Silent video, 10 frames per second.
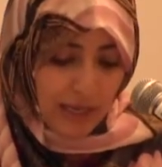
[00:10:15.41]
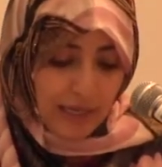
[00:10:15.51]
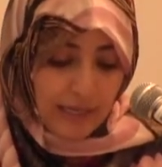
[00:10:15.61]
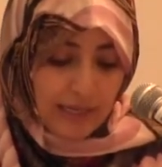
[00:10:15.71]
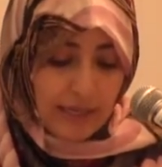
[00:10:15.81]

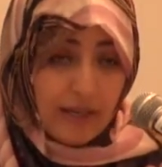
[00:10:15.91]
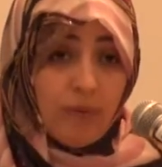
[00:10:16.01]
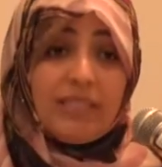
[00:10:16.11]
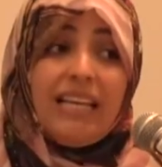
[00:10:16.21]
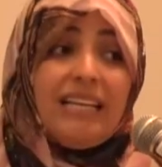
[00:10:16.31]
in
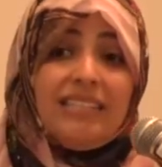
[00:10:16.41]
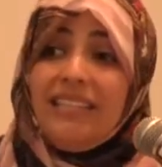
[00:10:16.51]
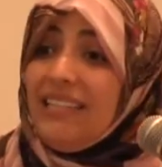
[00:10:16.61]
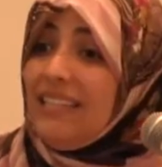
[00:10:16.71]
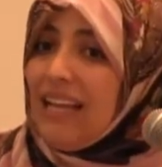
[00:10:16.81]
to
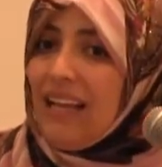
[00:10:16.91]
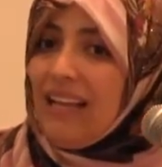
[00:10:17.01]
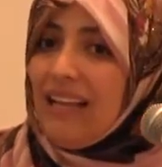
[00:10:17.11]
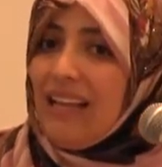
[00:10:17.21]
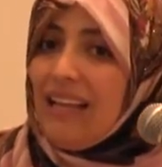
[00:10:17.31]
give
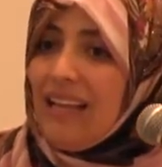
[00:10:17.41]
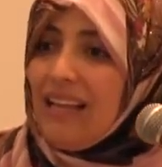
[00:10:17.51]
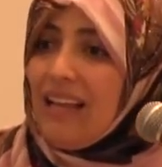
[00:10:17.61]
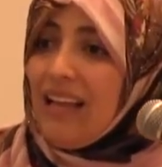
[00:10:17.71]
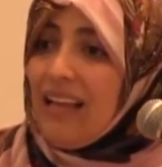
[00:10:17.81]

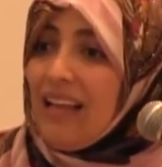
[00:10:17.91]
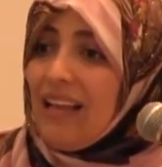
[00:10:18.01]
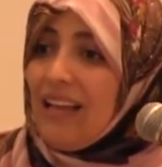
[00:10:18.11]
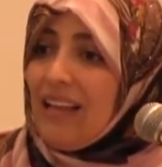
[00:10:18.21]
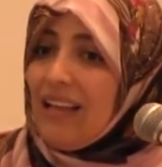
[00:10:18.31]
service
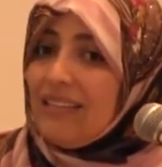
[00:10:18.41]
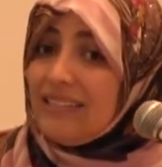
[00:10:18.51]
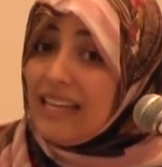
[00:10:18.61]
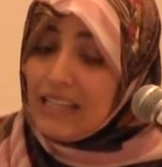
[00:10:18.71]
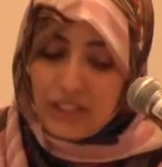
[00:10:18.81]
to her
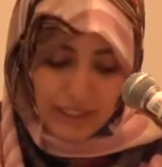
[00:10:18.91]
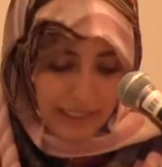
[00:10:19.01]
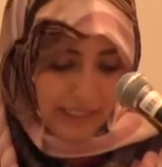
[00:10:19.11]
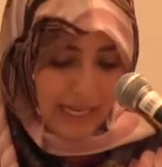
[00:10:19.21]
society.